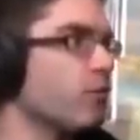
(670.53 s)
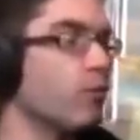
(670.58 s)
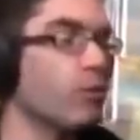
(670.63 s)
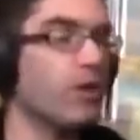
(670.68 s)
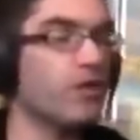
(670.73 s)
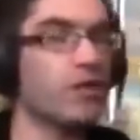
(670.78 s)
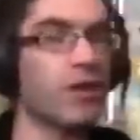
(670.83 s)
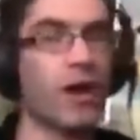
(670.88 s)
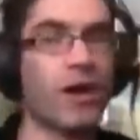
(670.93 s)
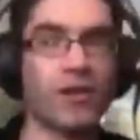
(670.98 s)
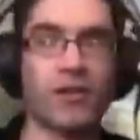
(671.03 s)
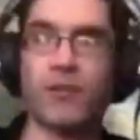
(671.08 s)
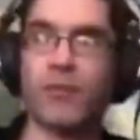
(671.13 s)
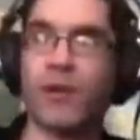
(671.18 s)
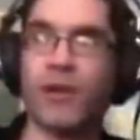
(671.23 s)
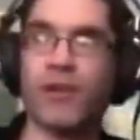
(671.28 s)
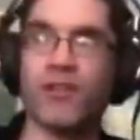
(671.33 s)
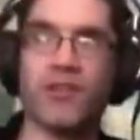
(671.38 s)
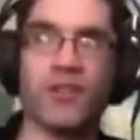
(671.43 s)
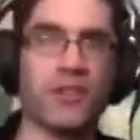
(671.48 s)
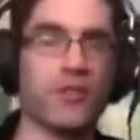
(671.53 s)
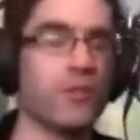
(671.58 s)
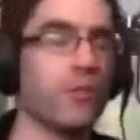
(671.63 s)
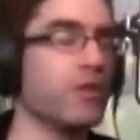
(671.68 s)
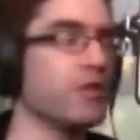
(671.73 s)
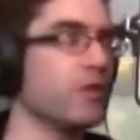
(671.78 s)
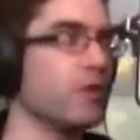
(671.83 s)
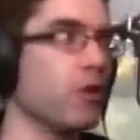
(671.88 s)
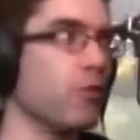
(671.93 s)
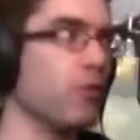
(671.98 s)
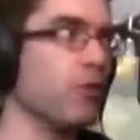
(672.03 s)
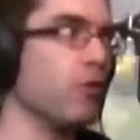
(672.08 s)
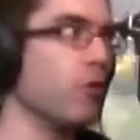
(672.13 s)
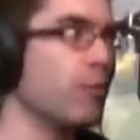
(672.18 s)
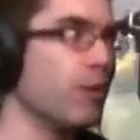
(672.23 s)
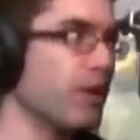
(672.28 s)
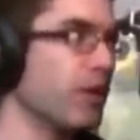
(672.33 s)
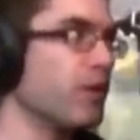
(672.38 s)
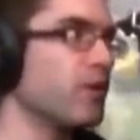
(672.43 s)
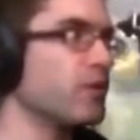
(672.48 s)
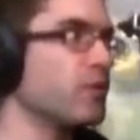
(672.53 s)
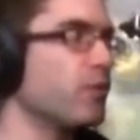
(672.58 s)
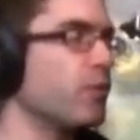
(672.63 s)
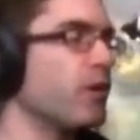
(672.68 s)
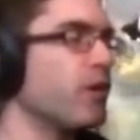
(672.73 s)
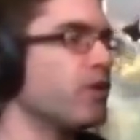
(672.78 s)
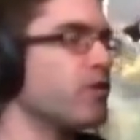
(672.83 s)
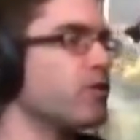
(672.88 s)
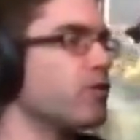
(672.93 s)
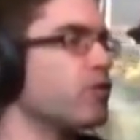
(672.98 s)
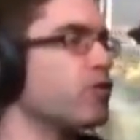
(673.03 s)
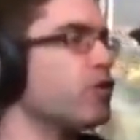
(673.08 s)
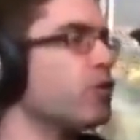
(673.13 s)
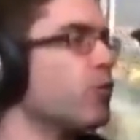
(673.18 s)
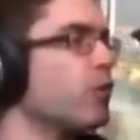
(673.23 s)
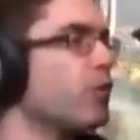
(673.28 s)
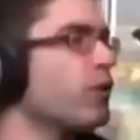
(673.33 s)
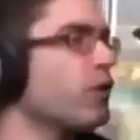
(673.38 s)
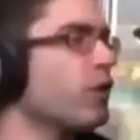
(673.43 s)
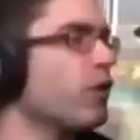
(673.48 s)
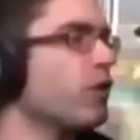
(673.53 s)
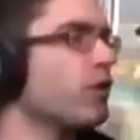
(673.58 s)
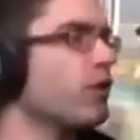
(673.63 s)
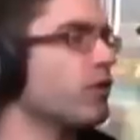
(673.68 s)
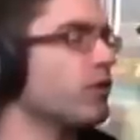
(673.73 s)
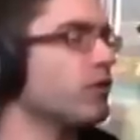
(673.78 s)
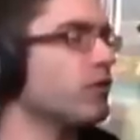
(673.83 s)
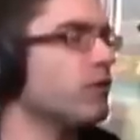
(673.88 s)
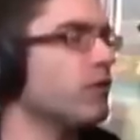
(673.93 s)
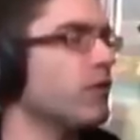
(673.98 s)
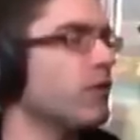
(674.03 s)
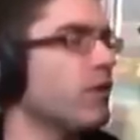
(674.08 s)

We talked about it six mm-hmm. weeks ago, but nobody else was. So she wrote an article.